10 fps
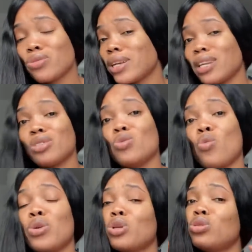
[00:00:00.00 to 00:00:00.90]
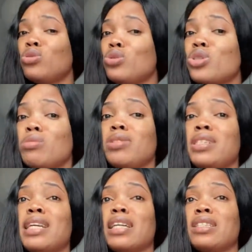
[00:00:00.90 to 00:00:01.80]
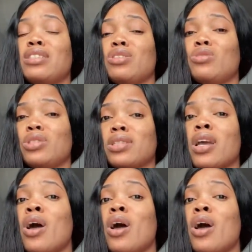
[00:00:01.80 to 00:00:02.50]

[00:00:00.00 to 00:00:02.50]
You guys know we don't do something that is not